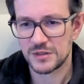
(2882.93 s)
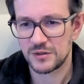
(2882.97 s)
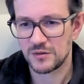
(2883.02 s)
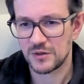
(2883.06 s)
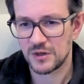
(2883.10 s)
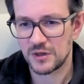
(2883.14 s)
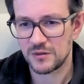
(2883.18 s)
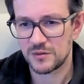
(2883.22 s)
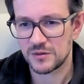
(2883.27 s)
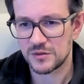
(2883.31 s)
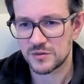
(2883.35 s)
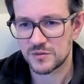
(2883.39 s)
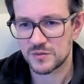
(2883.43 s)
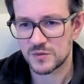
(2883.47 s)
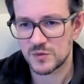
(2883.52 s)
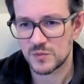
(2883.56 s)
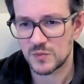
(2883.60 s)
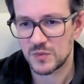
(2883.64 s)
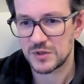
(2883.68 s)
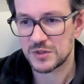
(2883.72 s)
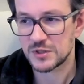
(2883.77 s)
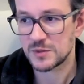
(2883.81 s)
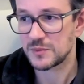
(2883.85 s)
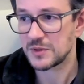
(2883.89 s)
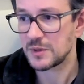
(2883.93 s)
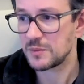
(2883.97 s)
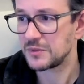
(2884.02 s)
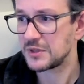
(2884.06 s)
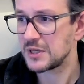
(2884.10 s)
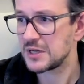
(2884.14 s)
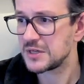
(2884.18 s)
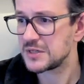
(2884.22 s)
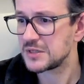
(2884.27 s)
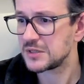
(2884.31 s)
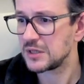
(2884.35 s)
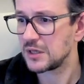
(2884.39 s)
tested. Okay, spend some time
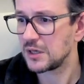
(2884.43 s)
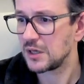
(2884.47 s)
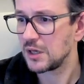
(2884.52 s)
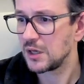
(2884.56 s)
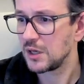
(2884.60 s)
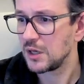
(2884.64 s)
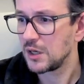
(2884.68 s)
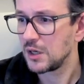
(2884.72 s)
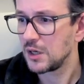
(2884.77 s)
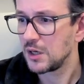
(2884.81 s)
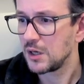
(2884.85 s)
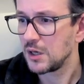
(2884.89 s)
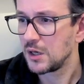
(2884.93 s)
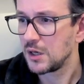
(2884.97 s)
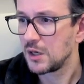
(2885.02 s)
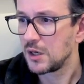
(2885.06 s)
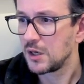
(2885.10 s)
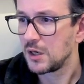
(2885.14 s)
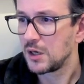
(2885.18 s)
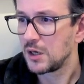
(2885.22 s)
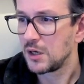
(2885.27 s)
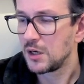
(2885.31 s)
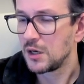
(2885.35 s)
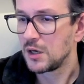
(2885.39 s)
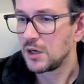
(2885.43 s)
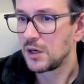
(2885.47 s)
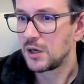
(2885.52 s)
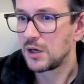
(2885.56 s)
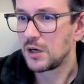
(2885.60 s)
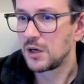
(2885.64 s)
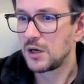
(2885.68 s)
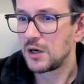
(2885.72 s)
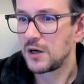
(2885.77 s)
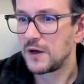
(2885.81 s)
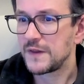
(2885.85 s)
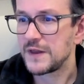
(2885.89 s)
testing.
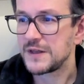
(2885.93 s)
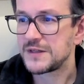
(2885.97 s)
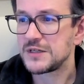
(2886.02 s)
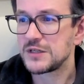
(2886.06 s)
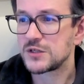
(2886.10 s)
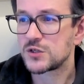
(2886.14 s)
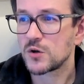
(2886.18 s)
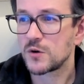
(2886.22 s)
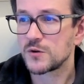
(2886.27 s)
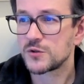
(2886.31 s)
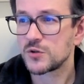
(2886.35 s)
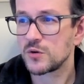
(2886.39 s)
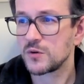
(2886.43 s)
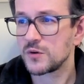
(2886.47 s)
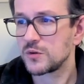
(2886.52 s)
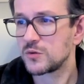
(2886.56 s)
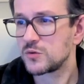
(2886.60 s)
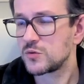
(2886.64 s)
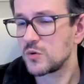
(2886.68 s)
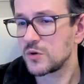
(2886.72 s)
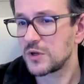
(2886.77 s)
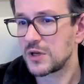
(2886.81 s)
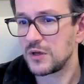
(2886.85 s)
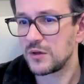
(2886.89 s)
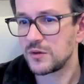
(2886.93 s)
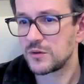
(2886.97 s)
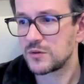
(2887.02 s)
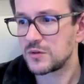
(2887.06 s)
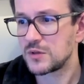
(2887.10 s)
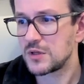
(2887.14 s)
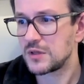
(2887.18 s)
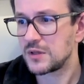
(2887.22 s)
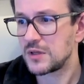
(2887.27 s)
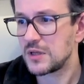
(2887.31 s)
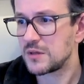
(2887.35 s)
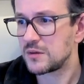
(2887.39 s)
That's it. So okay.
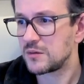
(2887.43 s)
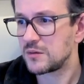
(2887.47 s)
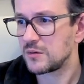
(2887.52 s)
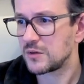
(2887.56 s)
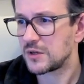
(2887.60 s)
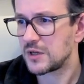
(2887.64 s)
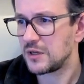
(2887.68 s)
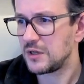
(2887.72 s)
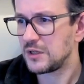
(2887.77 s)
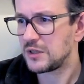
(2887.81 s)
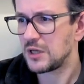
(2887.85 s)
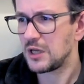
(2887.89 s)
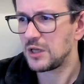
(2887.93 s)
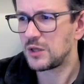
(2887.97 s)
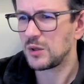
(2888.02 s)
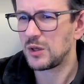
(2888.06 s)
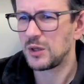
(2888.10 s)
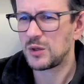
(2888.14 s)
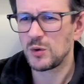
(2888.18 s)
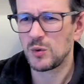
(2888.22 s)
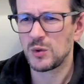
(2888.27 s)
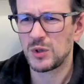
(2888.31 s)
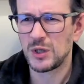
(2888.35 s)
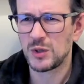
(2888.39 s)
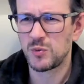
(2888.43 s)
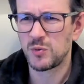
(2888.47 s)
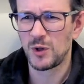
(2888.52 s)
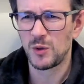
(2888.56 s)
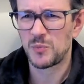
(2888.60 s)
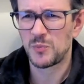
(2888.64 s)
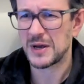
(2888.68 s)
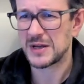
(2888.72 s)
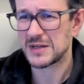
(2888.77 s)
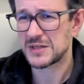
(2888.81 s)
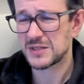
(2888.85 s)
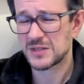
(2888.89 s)
Okay. It
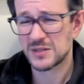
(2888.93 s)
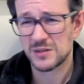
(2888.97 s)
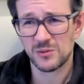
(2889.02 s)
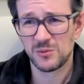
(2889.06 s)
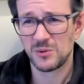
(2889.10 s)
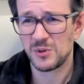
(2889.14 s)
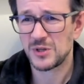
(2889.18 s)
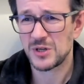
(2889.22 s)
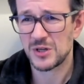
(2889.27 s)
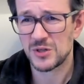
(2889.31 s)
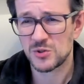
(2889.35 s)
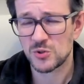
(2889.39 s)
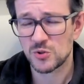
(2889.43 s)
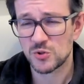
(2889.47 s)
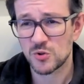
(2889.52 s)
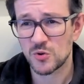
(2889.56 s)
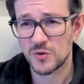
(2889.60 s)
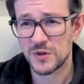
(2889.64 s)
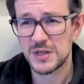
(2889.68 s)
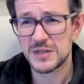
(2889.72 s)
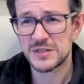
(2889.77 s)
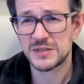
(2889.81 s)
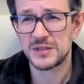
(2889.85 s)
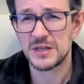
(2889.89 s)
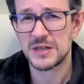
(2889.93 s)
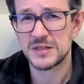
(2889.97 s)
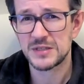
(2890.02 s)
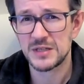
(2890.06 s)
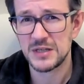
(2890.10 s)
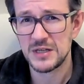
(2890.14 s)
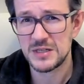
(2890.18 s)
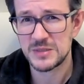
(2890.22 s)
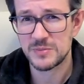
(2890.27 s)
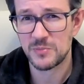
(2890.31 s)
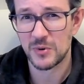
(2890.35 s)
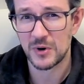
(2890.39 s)
will pass. Okay. So that's
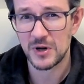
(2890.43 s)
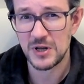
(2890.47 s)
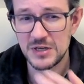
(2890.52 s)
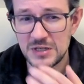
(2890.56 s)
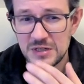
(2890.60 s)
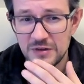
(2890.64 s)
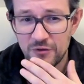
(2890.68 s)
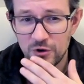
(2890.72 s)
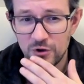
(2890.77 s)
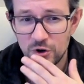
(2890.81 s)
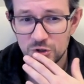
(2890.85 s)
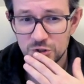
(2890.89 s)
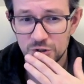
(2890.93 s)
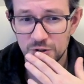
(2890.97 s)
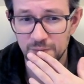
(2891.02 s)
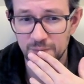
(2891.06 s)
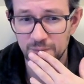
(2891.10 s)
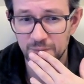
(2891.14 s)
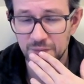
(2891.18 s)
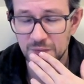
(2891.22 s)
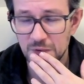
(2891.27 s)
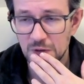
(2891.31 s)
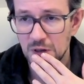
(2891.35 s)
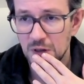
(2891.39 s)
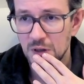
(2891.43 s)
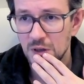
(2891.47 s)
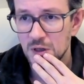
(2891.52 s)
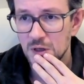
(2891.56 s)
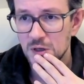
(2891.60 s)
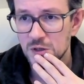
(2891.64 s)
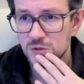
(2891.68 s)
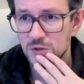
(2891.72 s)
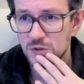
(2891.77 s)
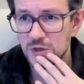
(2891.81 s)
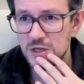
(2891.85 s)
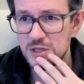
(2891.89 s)
the easy version.
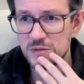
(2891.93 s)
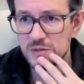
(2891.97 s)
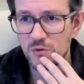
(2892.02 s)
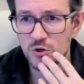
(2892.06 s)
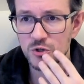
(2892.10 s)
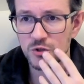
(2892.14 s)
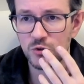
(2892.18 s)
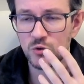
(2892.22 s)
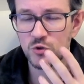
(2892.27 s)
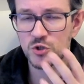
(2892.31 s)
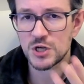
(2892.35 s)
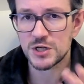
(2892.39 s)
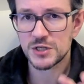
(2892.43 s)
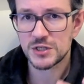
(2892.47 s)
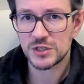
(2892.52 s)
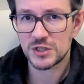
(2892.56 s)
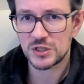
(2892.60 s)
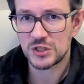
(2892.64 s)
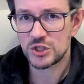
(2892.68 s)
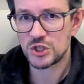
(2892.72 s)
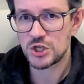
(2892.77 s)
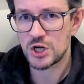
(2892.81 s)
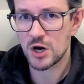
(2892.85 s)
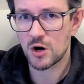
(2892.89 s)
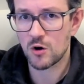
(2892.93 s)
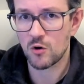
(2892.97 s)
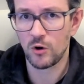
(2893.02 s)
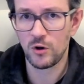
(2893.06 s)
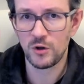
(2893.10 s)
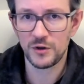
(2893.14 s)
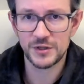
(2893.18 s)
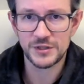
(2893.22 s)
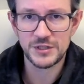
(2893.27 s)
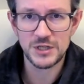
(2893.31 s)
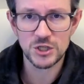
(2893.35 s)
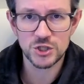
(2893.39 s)
So easy version, you just check
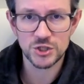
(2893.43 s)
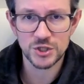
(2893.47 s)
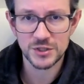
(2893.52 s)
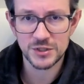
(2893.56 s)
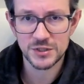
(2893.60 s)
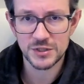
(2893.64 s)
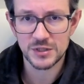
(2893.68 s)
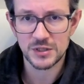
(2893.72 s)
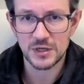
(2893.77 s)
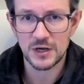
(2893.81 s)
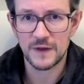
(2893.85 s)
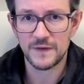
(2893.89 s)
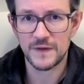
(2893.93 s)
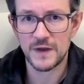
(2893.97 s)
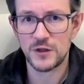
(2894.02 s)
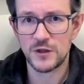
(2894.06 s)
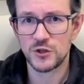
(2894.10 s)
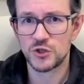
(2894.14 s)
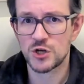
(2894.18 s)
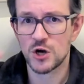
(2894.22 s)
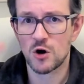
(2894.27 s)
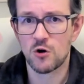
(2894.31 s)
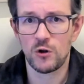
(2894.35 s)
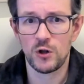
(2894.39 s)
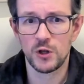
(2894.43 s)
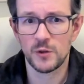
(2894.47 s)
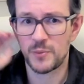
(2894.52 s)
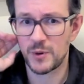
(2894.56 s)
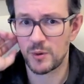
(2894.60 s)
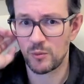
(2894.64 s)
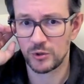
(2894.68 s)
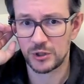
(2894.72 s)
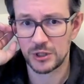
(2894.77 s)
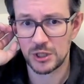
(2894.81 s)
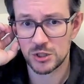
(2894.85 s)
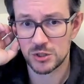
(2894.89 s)
all the digits and then check all the
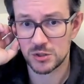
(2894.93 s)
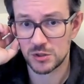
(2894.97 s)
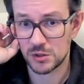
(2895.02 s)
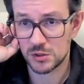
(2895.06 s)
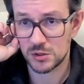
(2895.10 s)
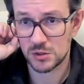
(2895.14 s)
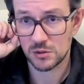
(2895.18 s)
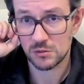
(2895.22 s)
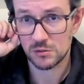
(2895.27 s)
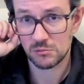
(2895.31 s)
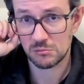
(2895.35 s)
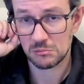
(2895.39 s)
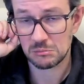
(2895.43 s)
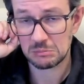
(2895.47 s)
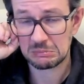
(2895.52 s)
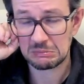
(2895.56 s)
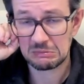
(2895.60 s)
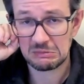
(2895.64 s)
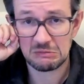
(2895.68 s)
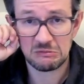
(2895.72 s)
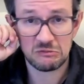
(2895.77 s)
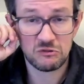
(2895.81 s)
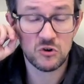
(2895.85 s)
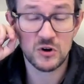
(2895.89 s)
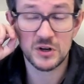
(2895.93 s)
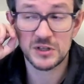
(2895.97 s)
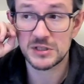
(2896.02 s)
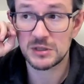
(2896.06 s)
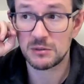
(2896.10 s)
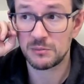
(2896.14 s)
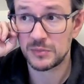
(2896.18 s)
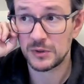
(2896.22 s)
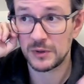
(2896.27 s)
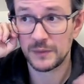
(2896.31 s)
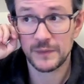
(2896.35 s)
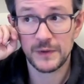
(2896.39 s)
permutations. For
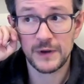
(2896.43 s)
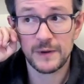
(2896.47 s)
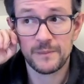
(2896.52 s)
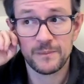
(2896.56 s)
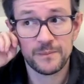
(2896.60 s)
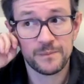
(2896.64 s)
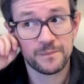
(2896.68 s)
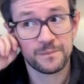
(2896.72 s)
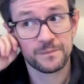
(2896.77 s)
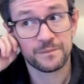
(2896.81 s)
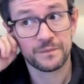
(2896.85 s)
example, yeah.